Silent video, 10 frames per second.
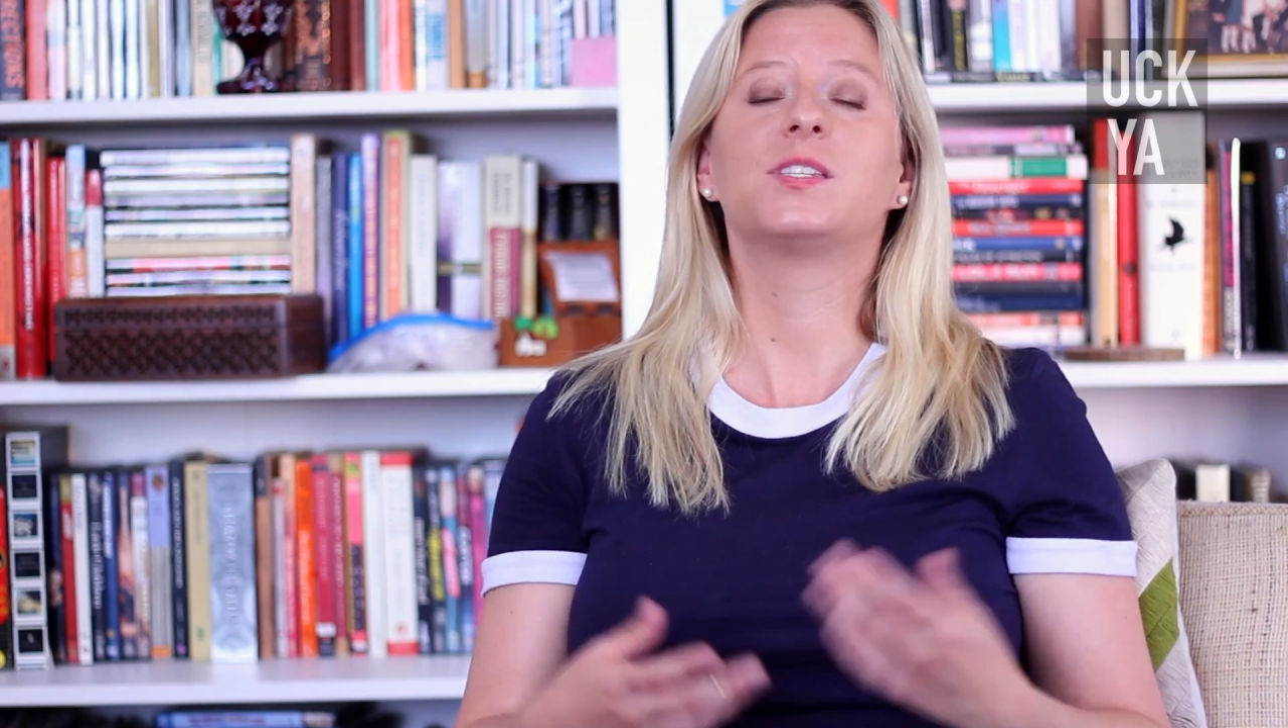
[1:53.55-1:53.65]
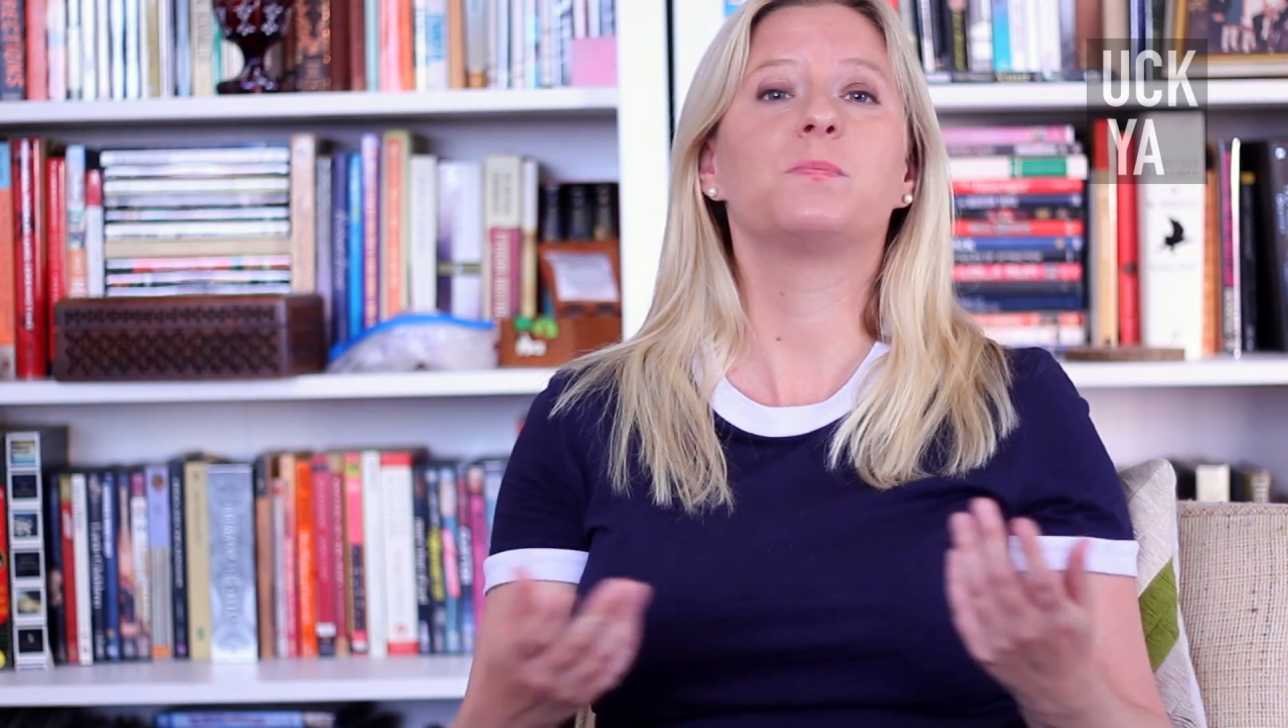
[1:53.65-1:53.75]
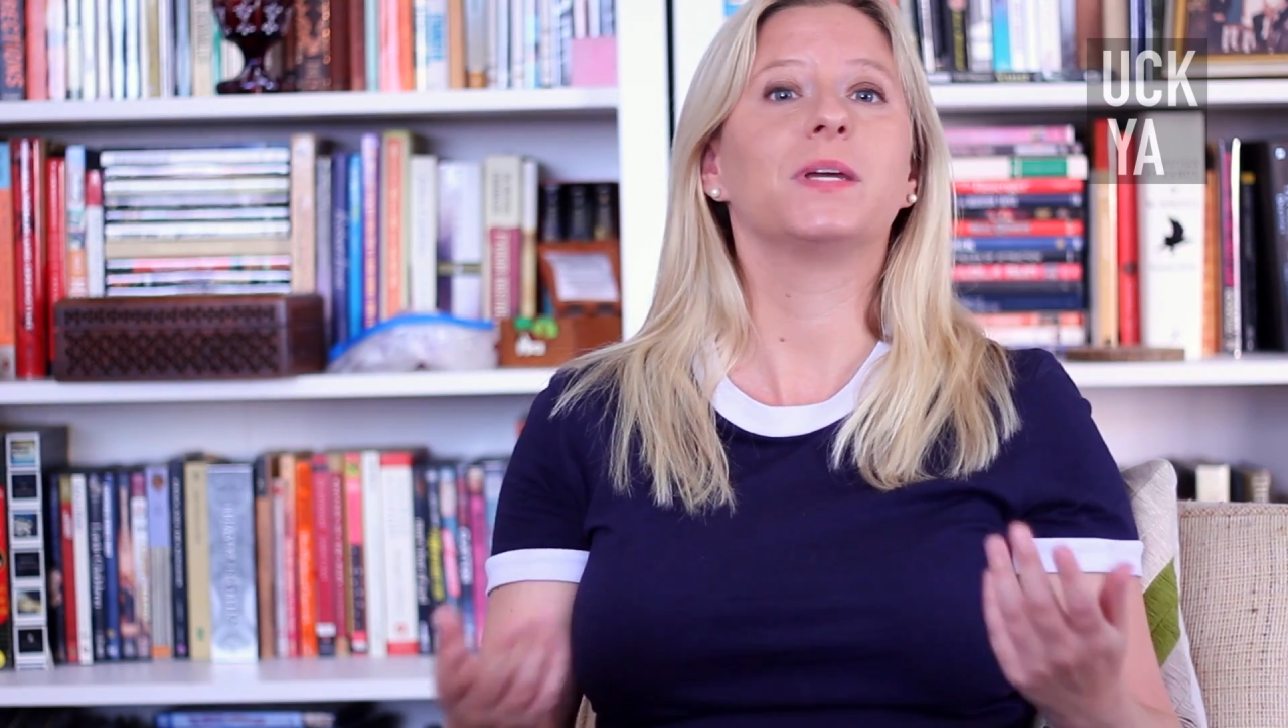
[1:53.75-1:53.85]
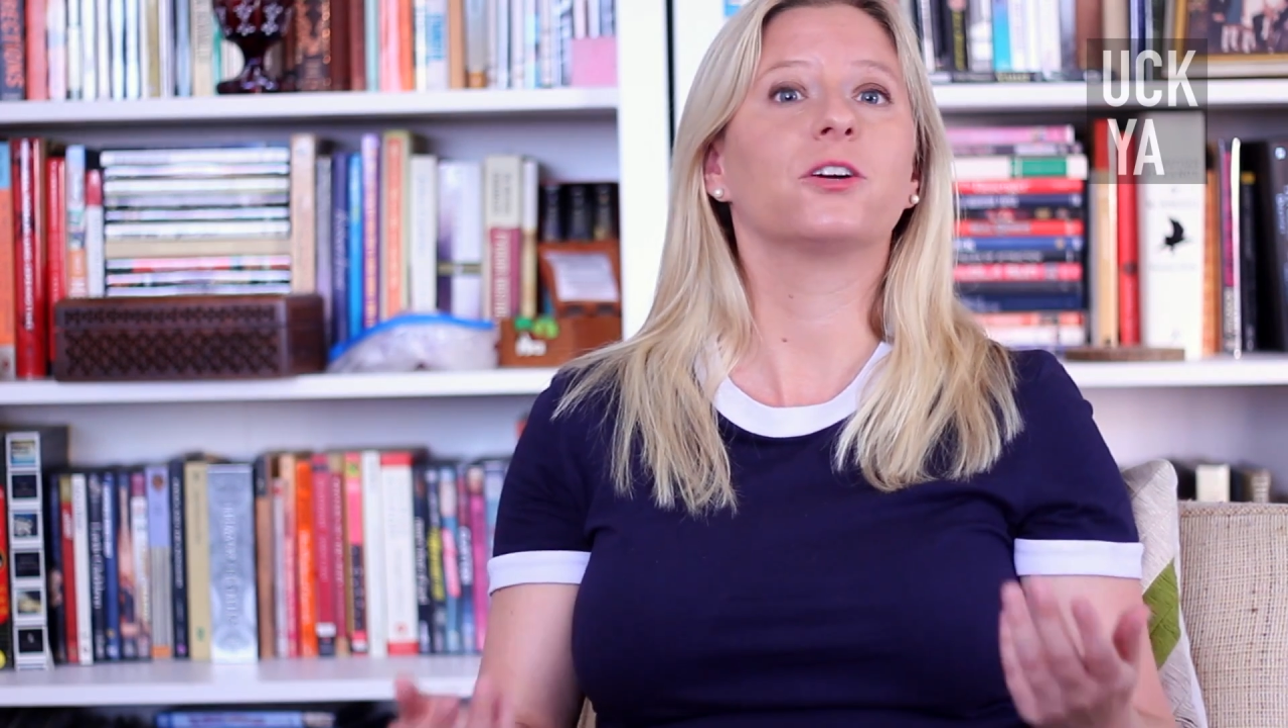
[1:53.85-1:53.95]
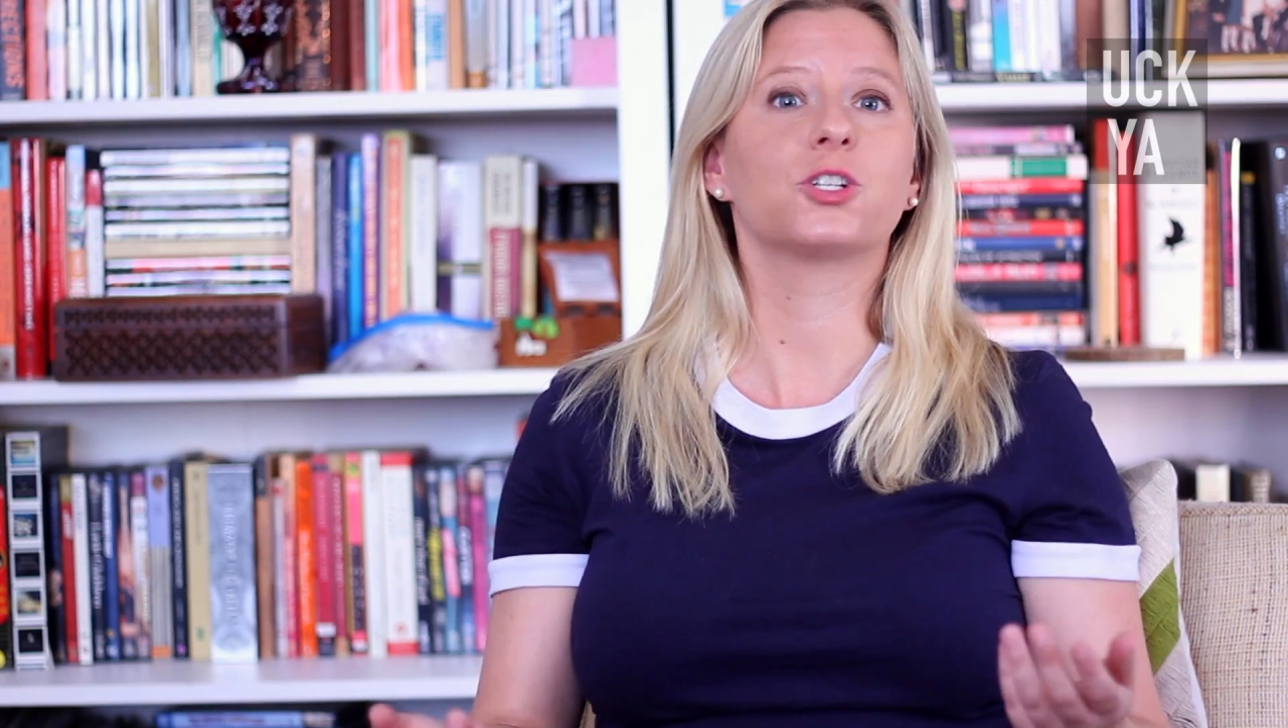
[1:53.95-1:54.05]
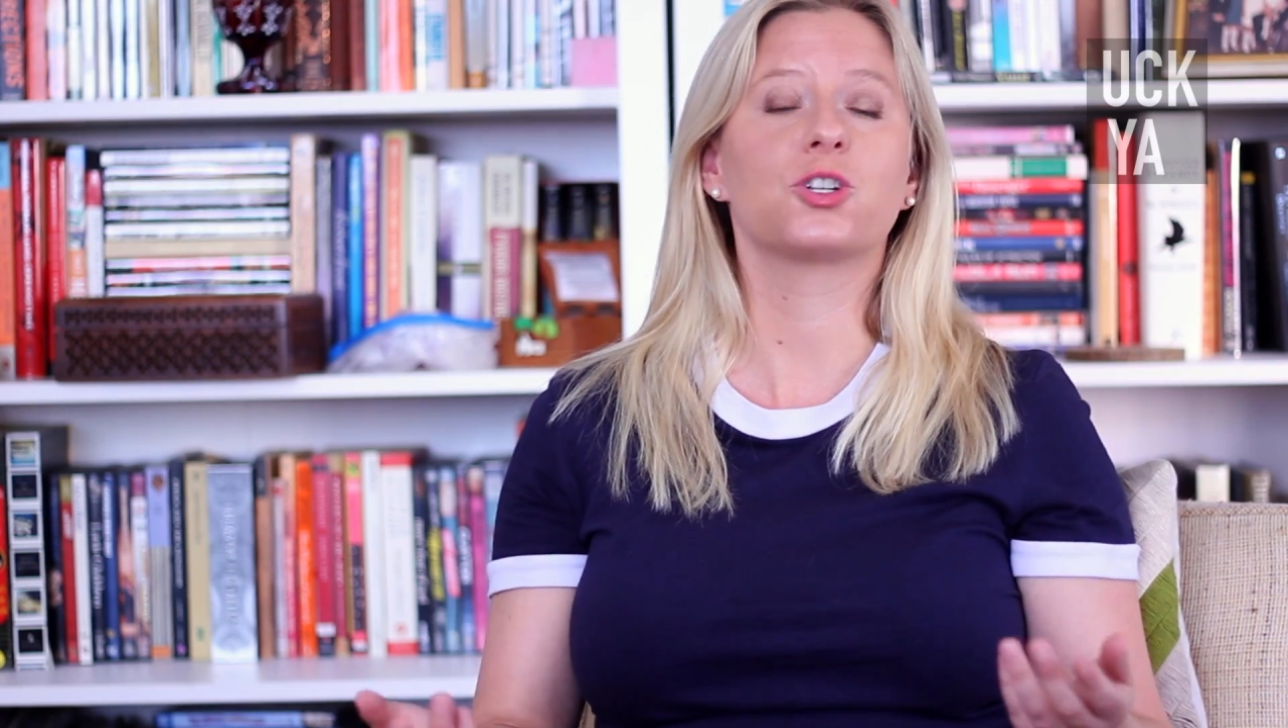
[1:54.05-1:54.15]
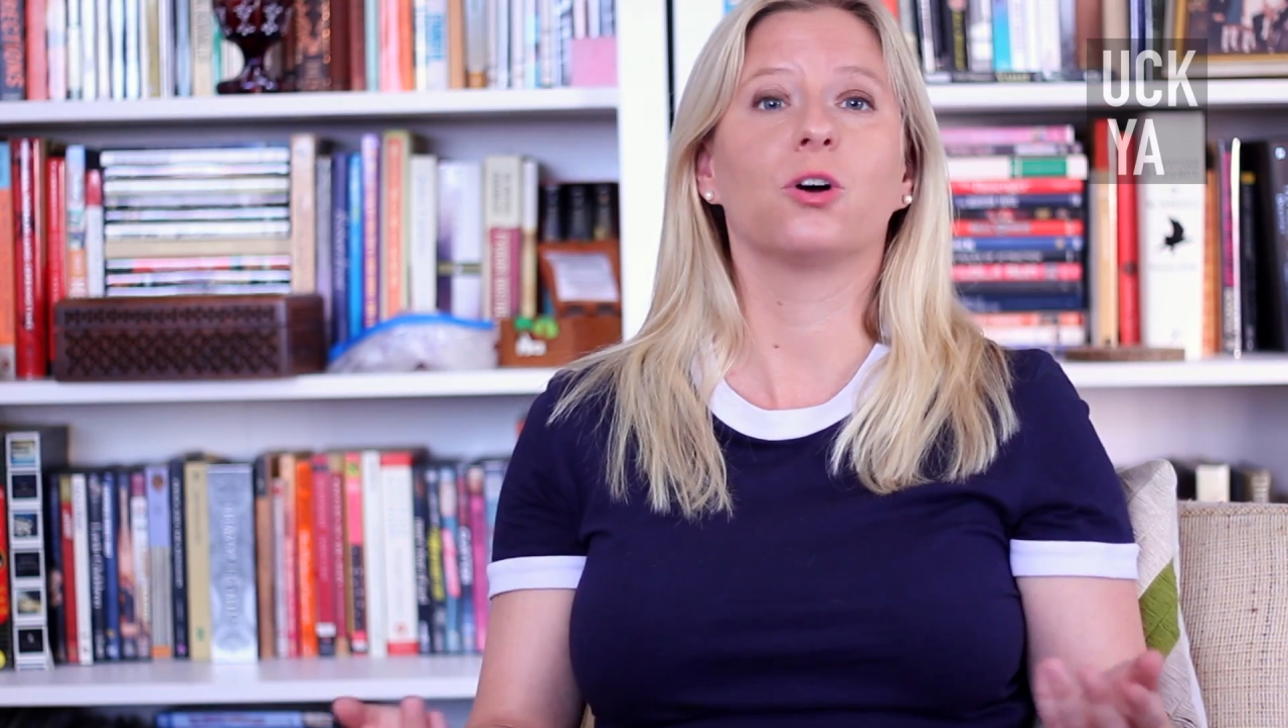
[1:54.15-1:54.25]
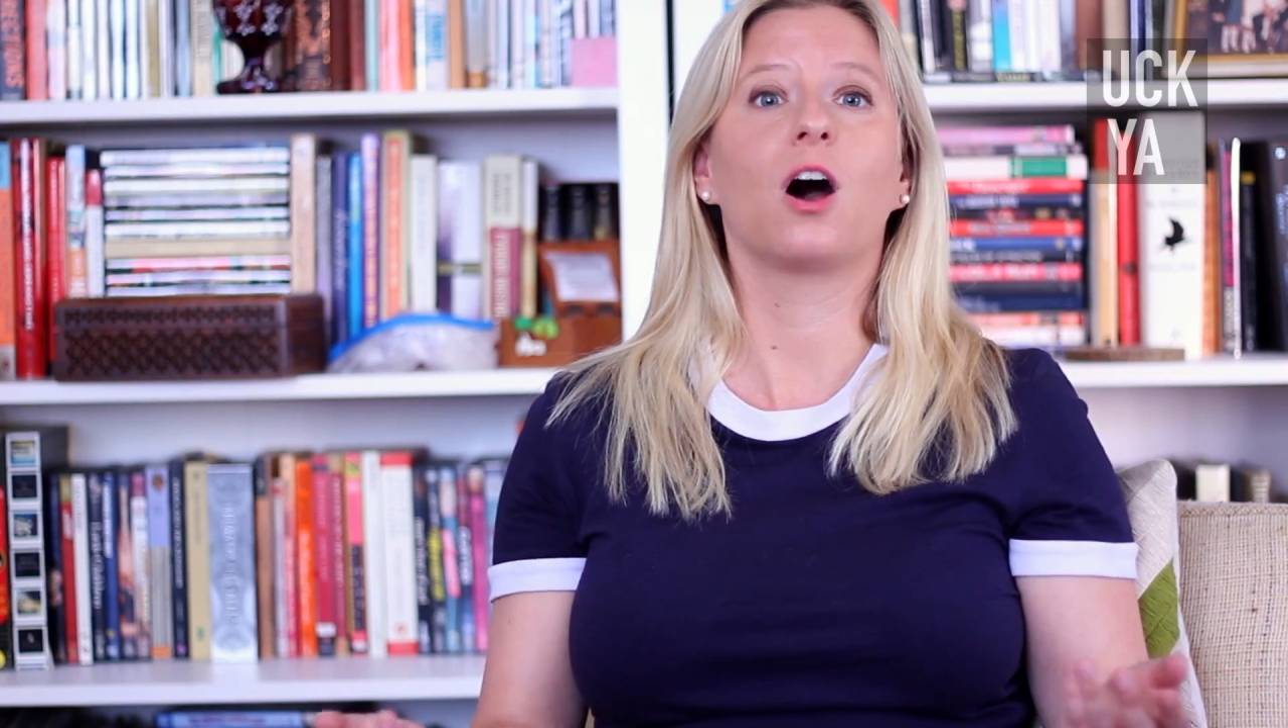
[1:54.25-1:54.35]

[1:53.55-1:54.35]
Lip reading: spiritual,